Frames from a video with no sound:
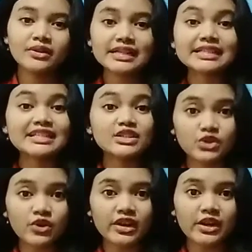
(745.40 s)
is a
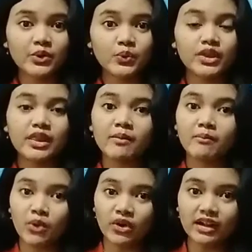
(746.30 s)
story with a
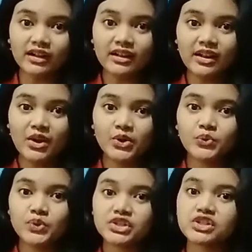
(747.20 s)
moral
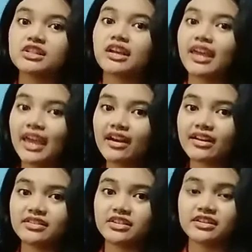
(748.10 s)
which the
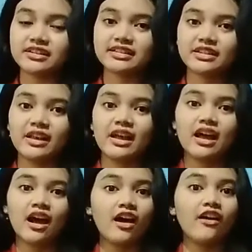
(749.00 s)
characters
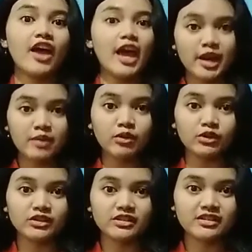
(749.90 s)
are
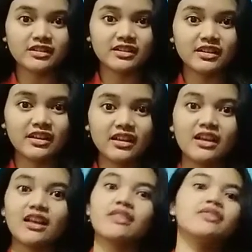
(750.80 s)
animals
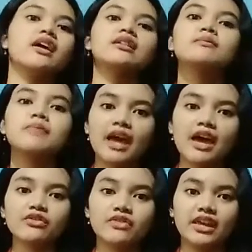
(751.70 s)
that
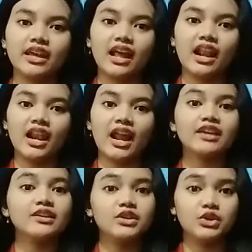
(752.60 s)
behaving
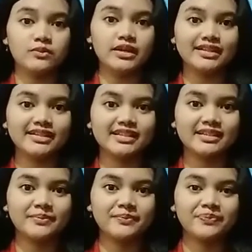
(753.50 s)
like humans.
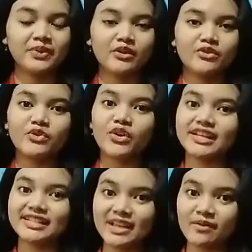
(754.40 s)
For
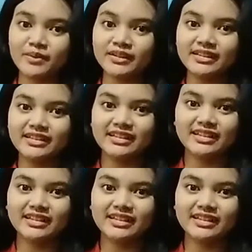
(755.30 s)
example,